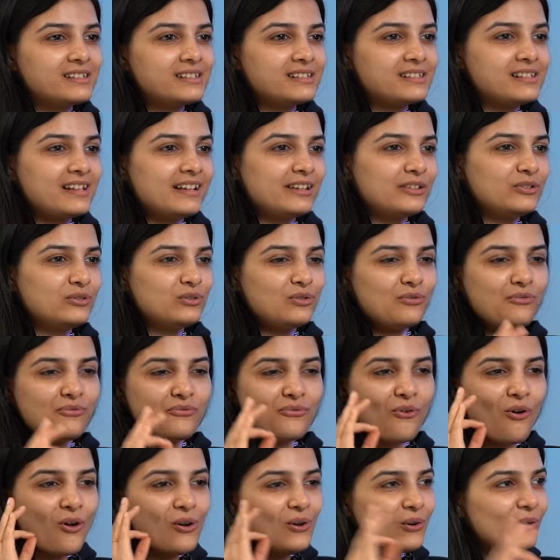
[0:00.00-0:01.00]
is like, you know,
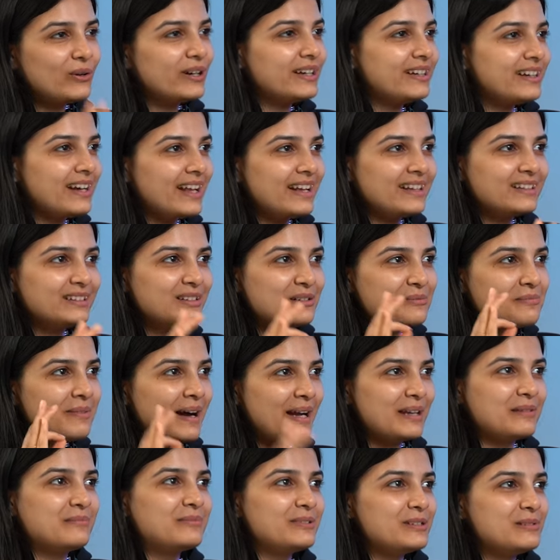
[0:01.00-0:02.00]
follow it like the
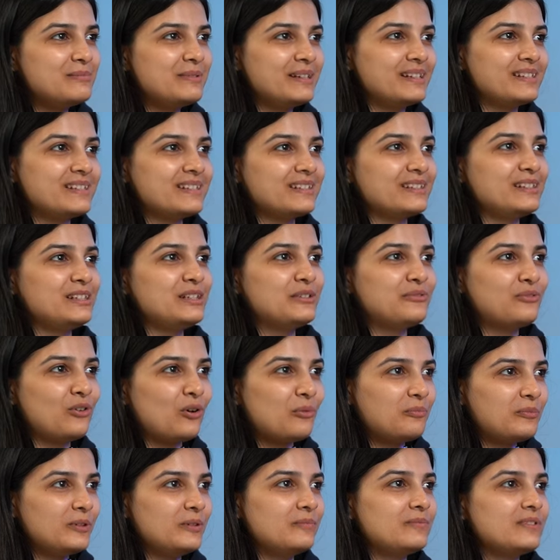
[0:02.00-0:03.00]
Bible, basically,
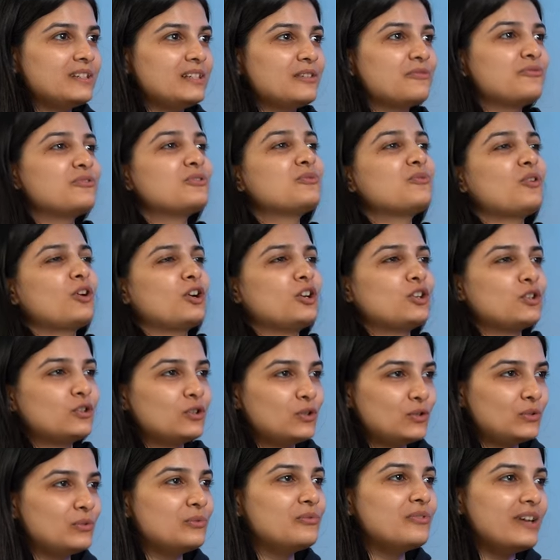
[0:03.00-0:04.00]
for people if you want to
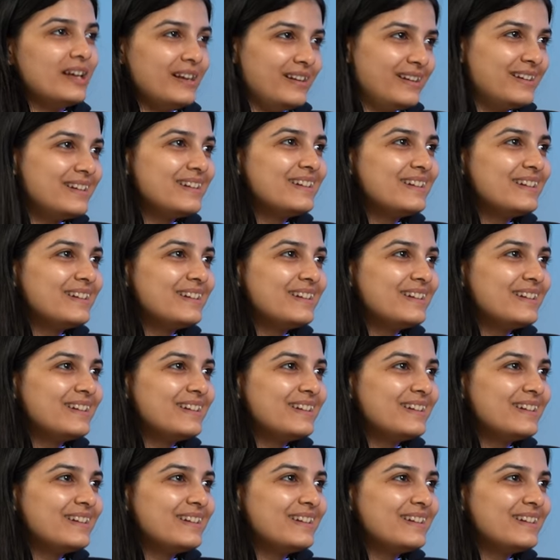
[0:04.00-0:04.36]
do well.